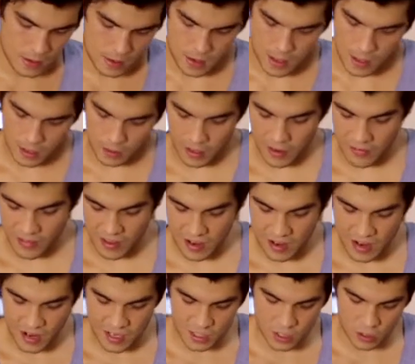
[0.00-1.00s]
And it'll have that
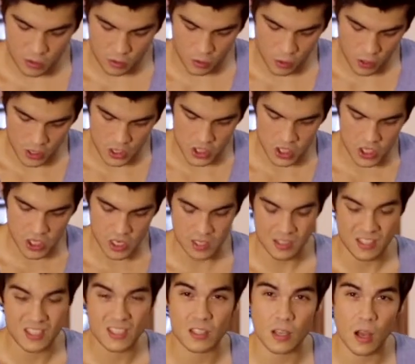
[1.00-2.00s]
nice crunchy
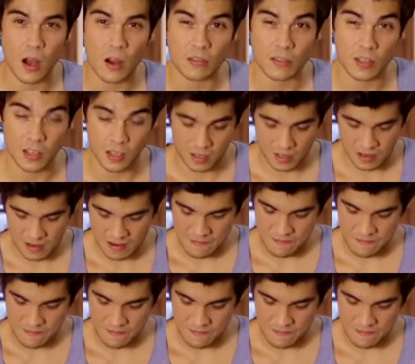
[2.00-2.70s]
and soft, like,